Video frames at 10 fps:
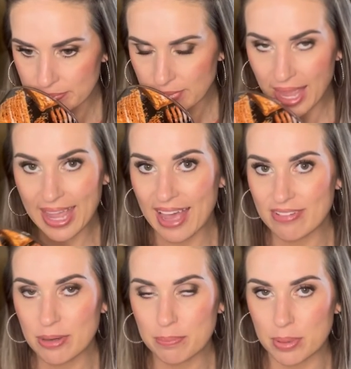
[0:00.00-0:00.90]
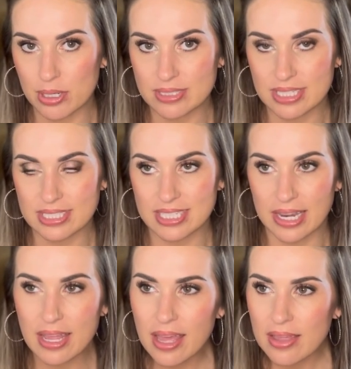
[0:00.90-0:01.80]
I haven't burned it a
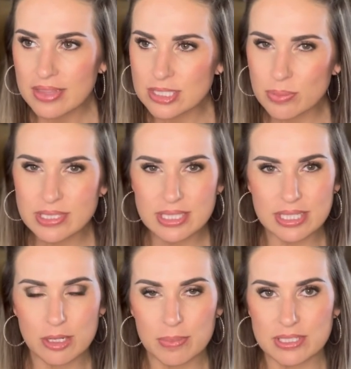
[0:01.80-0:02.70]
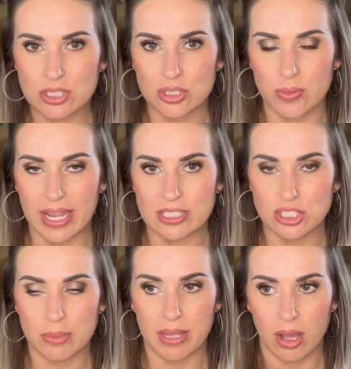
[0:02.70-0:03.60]
ton. This one's a little bit strange
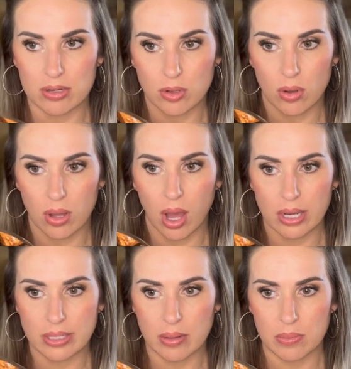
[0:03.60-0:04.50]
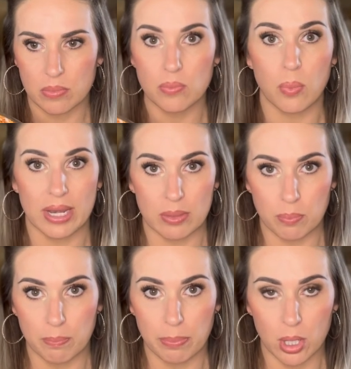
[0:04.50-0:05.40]
to me on, on when it
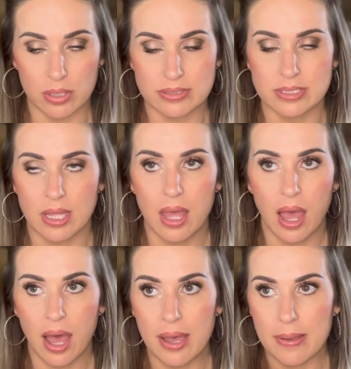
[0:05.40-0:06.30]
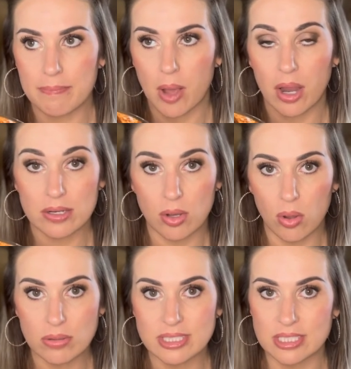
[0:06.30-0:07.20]
burns. Um, on
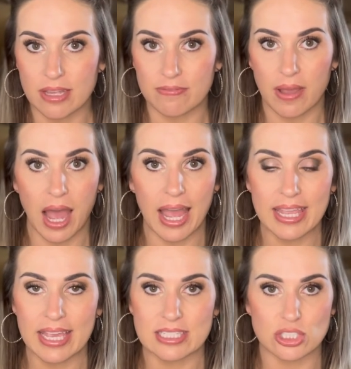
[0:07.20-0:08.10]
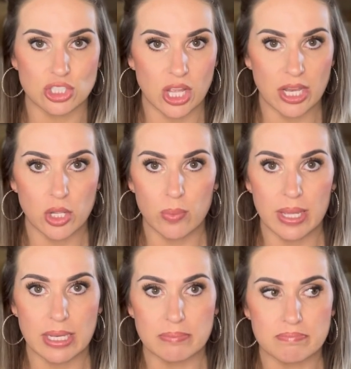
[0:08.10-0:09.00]
cold sniff, I get
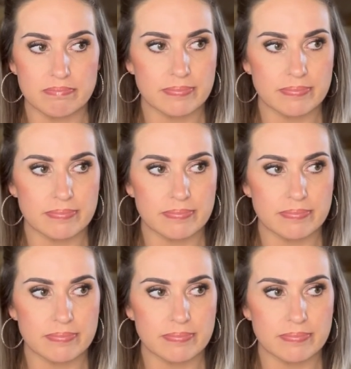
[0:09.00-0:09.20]
genuine